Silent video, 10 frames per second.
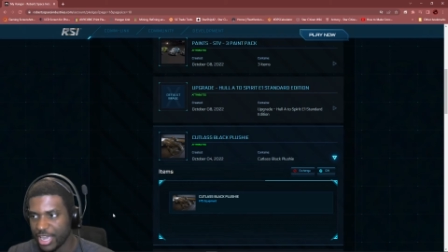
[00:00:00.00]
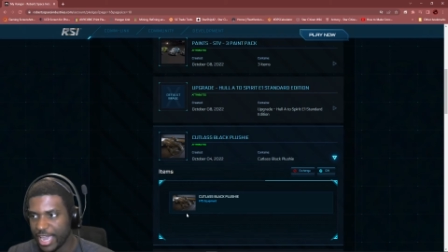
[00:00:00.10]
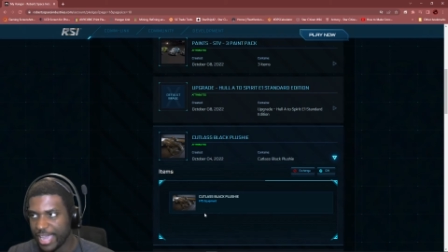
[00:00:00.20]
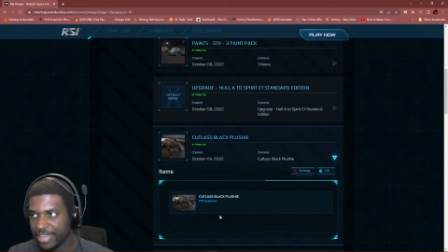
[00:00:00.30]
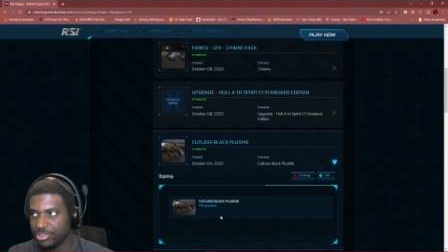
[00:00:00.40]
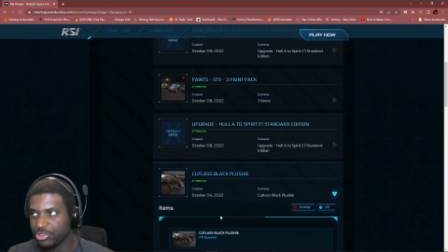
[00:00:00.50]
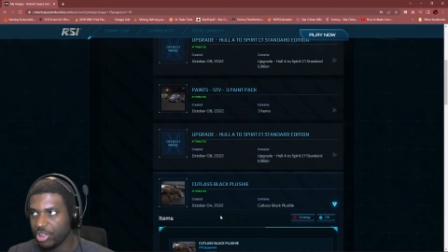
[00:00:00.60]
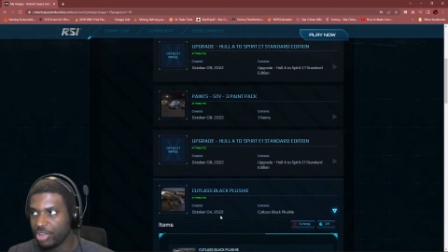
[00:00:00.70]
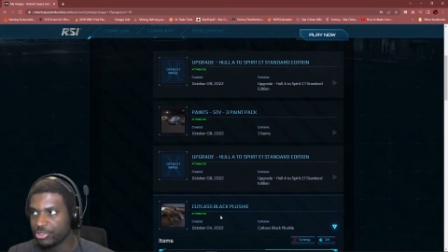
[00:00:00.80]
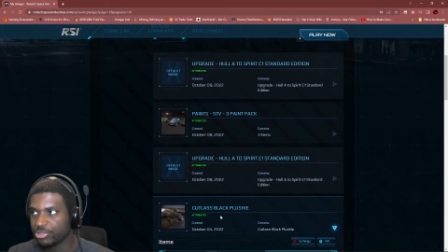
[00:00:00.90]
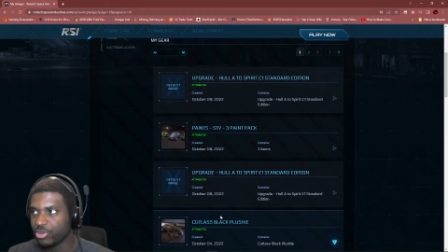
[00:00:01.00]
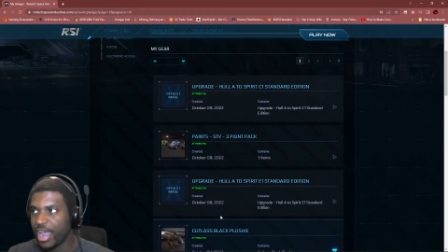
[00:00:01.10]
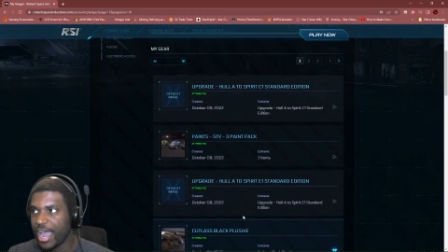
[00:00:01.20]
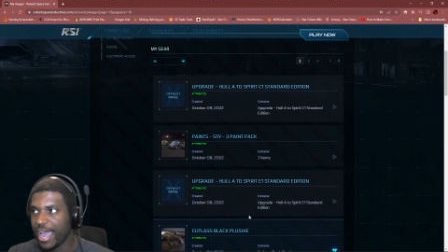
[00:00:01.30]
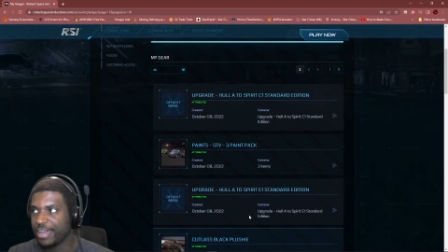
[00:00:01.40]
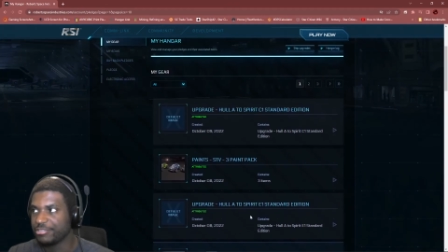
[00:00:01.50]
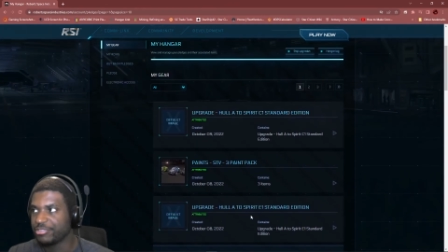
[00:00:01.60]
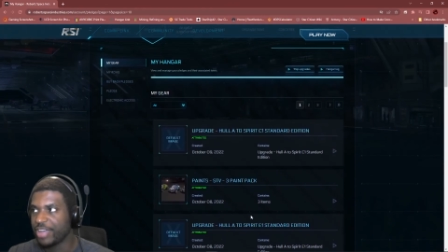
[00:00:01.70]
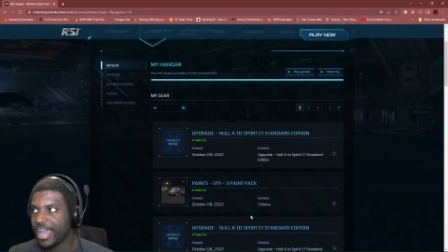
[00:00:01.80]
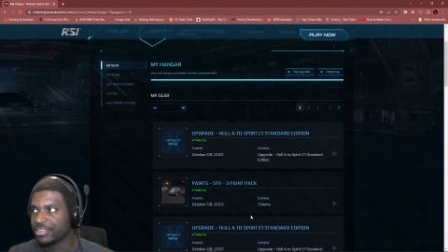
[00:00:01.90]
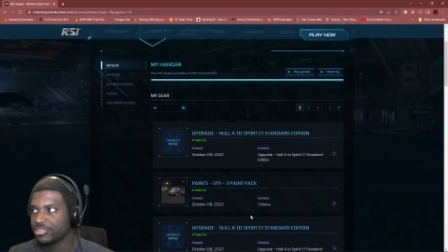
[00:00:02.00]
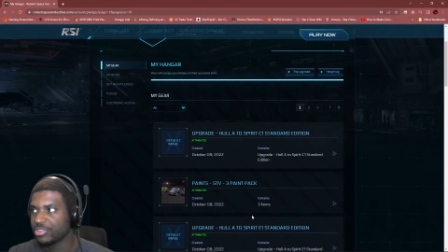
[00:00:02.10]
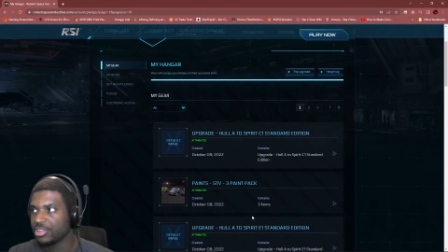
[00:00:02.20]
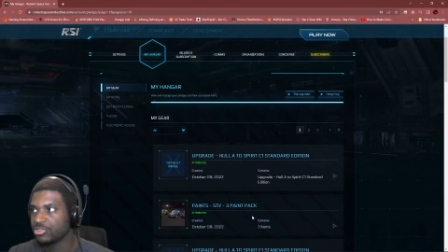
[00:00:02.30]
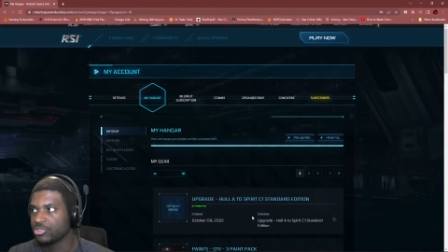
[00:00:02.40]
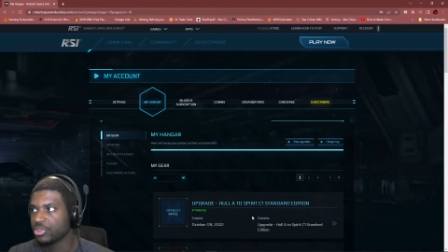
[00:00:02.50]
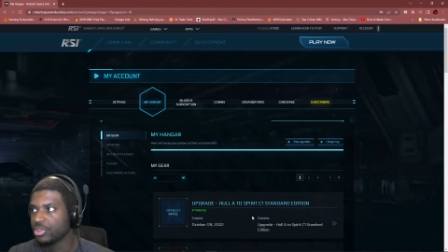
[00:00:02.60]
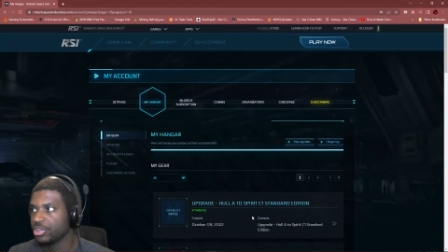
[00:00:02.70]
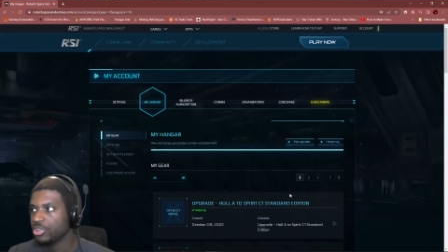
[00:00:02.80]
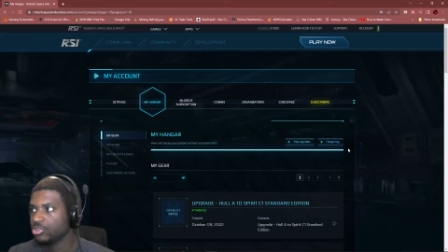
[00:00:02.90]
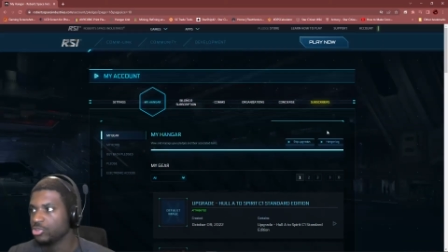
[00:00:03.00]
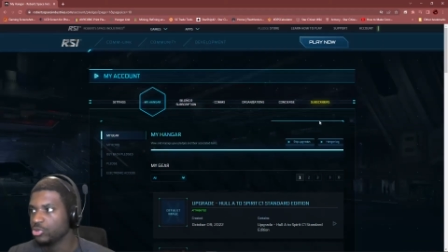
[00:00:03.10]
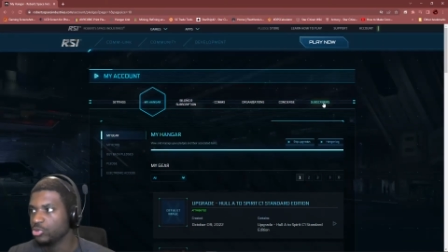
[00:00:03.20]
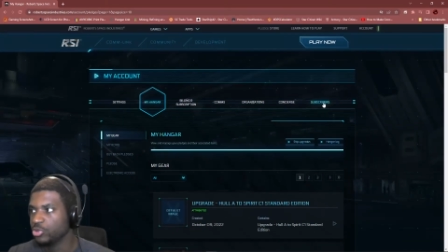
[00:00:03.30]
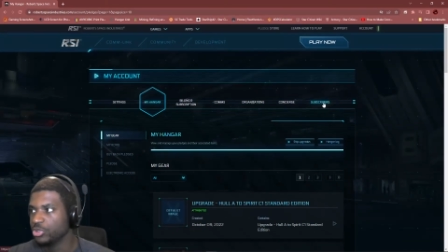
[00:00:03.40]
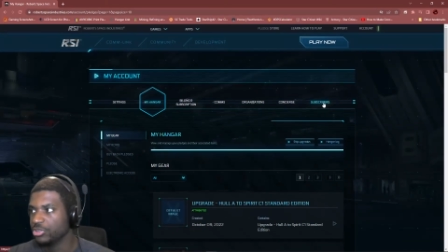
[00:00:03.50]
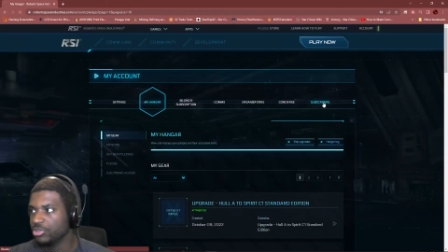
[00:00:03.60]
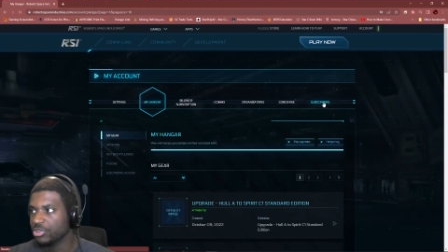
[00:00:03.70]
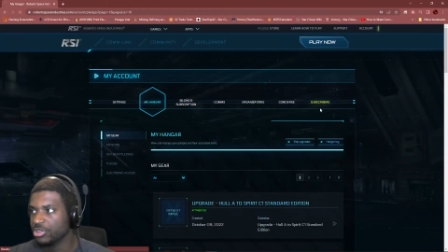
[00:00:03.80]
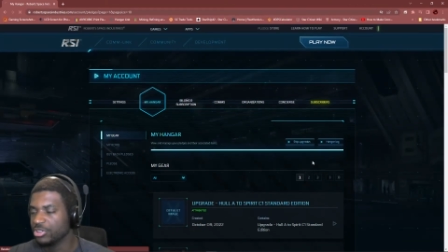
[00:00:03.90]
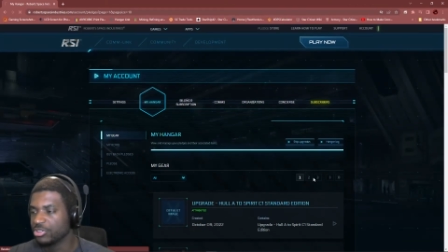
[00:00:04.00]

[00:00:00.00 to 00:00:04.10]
And you'll also have access to the